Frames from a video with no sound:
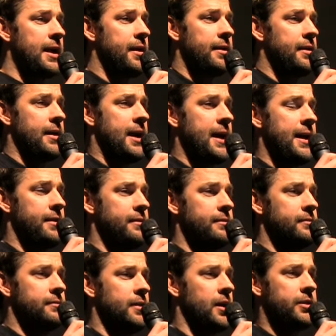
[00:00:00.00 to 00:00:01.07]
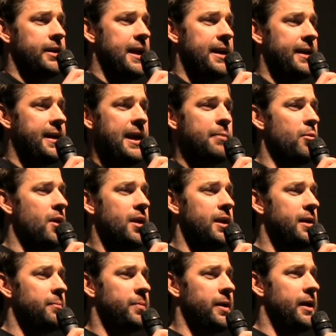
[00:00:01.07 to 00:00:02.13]
I, I luckily had a camera
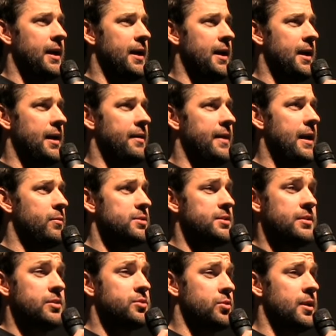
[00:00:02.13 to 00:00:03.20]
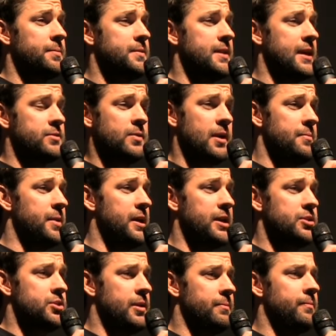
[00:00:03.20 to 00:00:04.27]
on it, but uh, that was in the script. That's what I
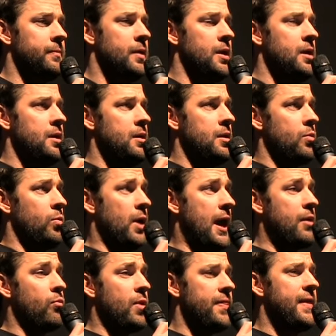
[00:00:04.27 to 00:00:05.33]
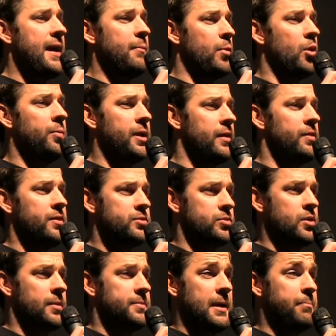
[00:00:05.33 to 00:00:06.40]
meant, Jim. When I read that moment in the
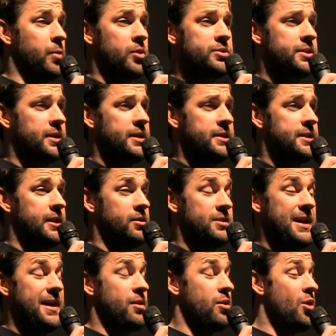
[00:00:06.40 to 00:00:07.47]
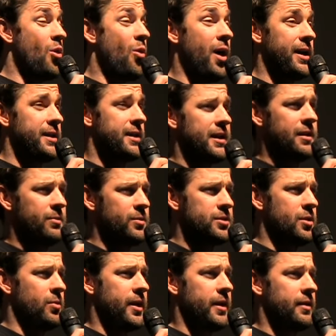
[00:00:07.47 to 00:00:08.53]
script, I burst into tears. I had no idea it
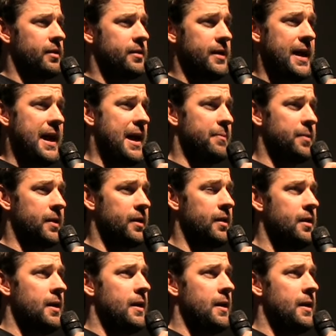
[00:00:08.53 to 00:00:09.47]
was going to happen.